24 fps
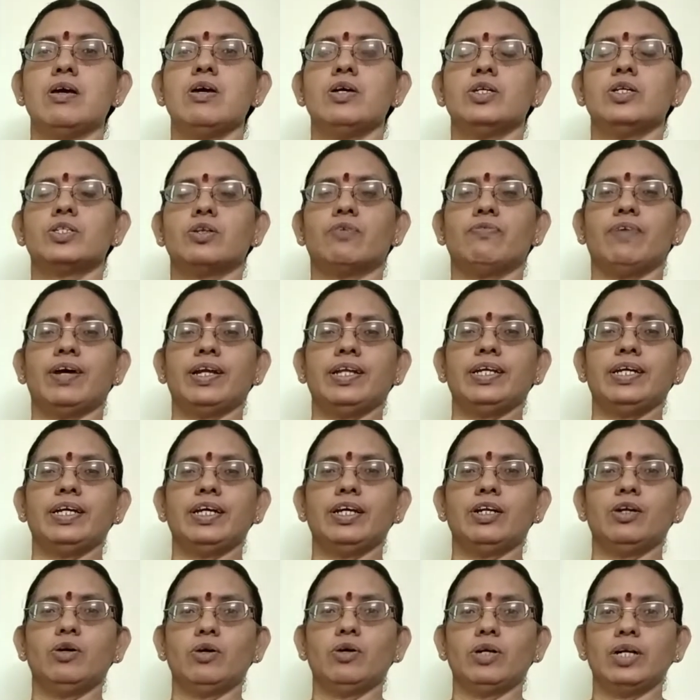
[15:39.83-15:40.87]
So when he
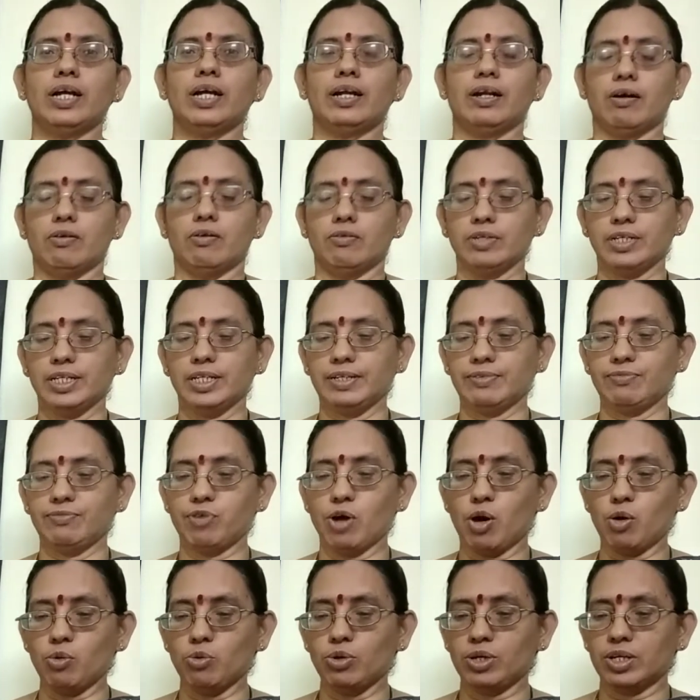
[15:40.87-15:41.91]
looked around, he
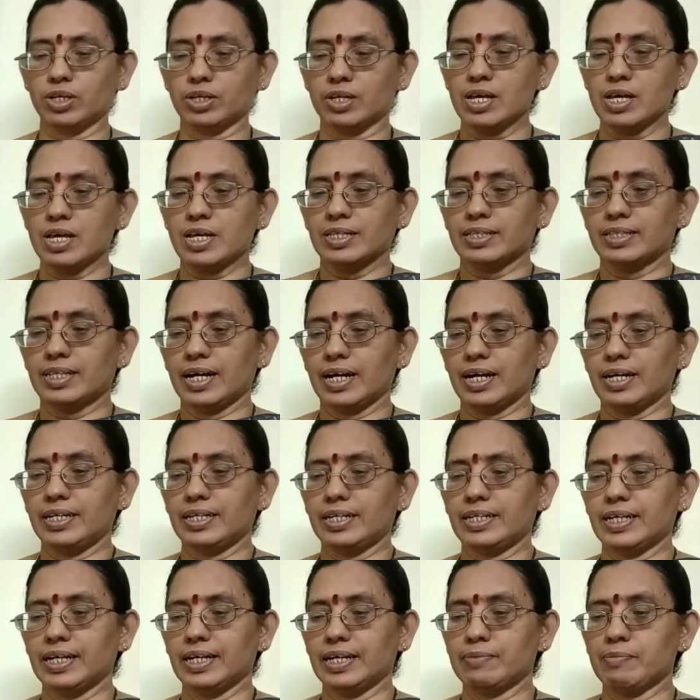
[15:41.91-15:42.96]
found that
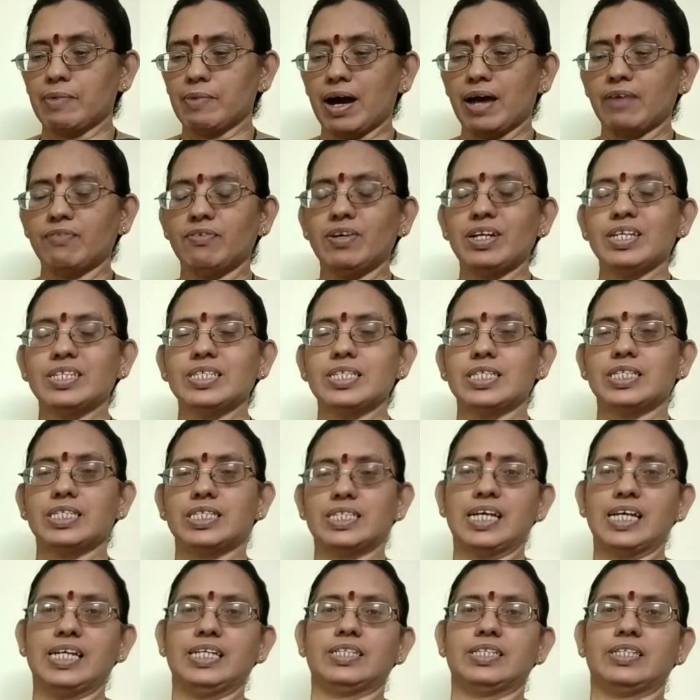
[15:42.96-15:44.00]
a marvelous
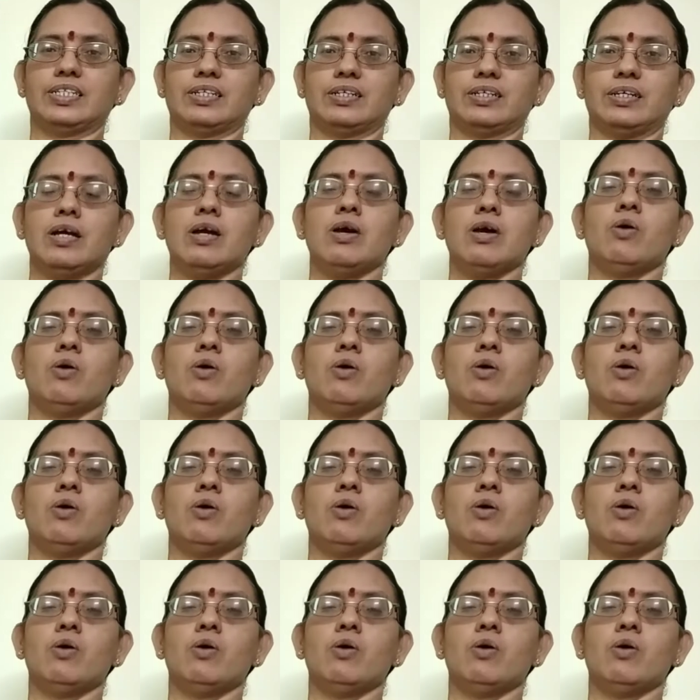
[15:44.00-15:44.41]
sight.